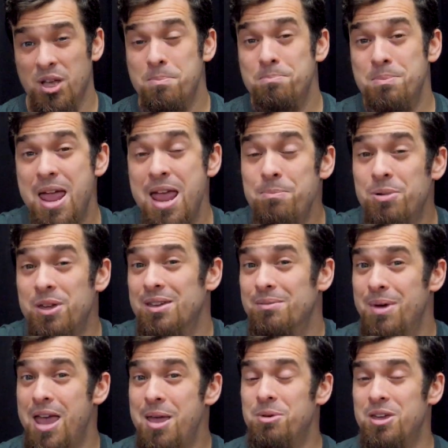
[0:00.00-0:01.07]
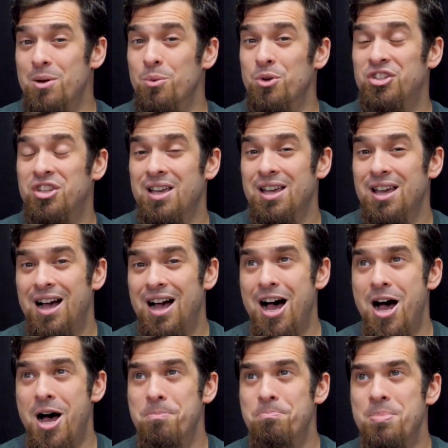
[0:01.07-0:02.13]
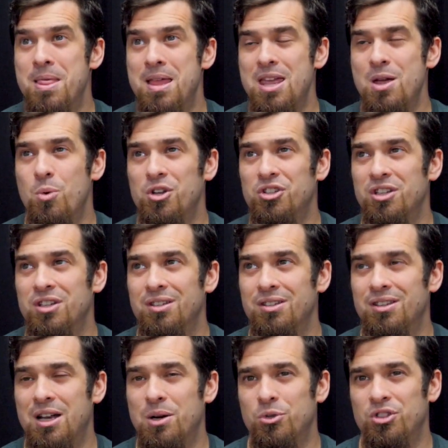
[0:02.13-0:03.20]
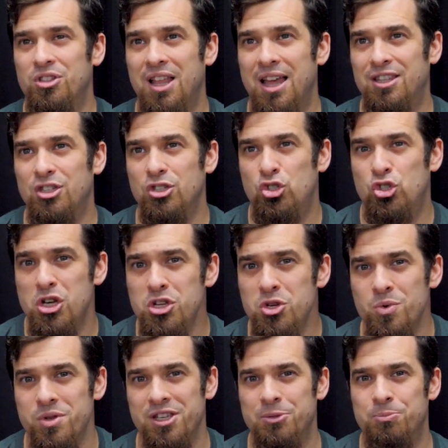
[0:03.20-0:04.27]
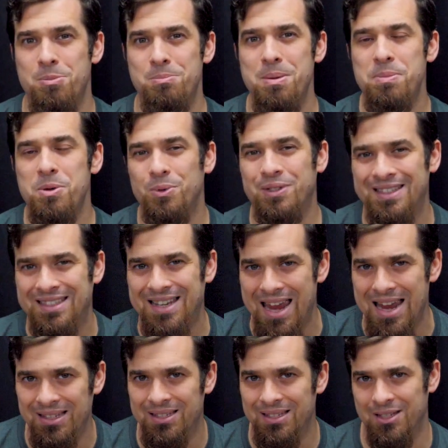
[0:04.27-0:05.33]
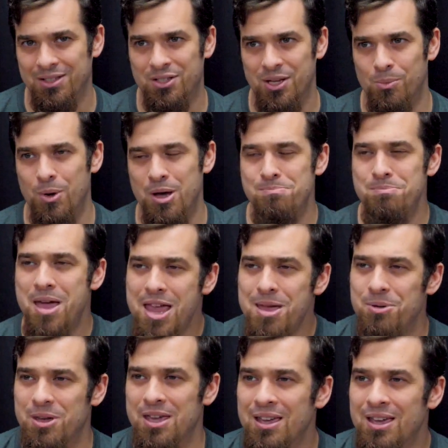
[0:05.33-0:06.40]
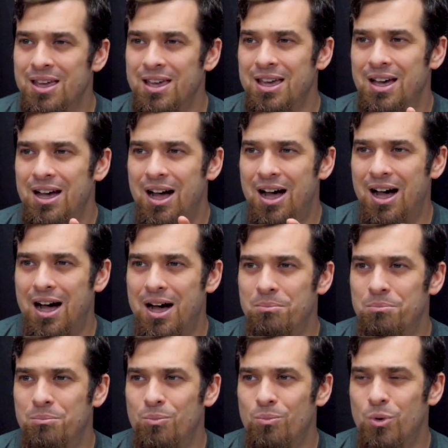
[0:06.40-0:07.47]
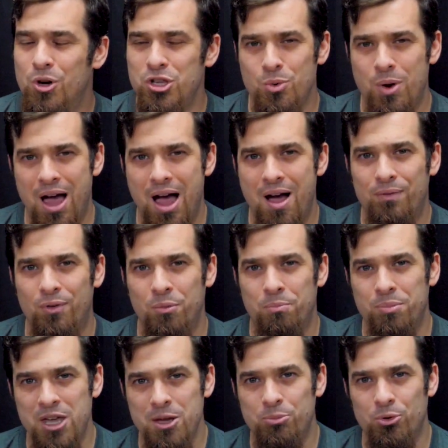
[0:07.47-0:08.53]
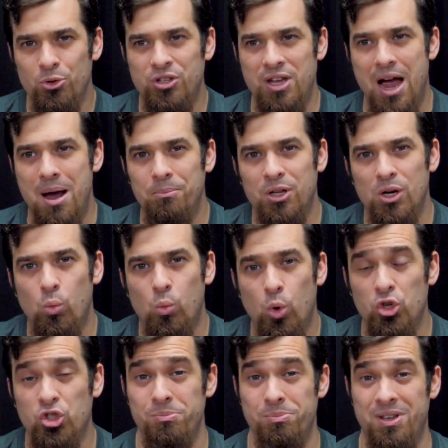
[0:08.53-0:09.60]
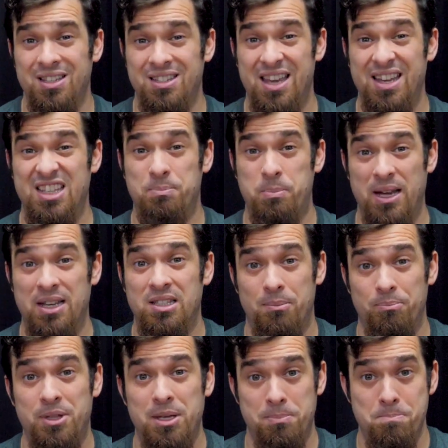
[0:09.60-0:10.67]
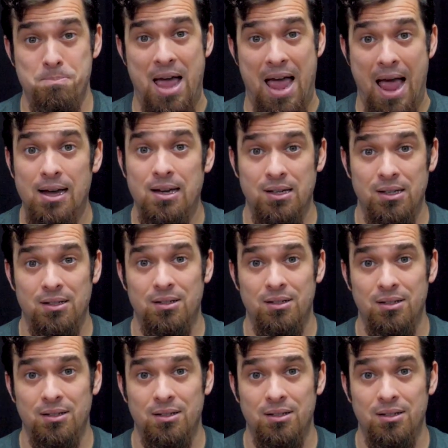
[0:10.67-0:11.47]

Maybe, maybe it was um, it wasn't that it was like the genuineness, but maybe it was tainted in some way. Maybe um, what you have are people who say, "I'm going to worship because I expect something back."